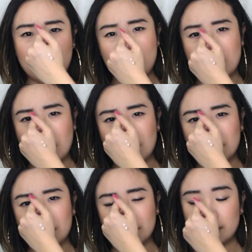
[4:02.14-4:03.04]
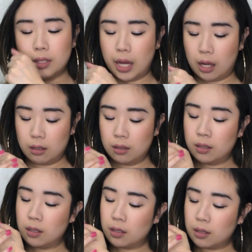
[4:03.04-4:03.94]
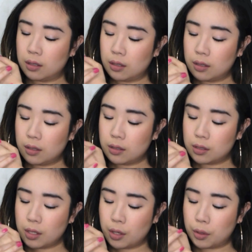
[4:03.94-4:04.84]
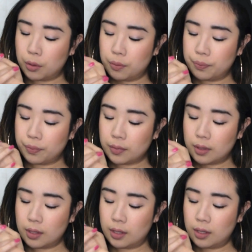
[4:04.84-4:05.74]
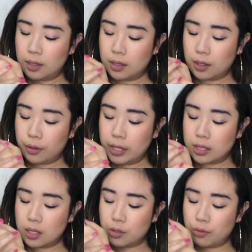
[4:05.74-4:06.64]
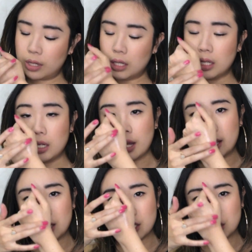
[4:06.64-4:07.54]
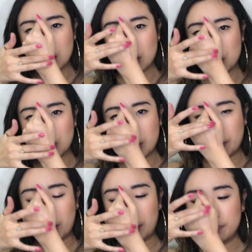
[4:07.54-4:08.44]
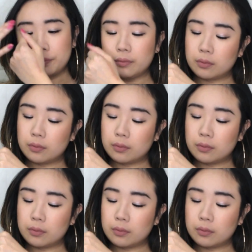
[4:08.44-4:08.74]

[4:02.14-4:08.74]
Can you see it? Yeah, so creates this really nice shimmer.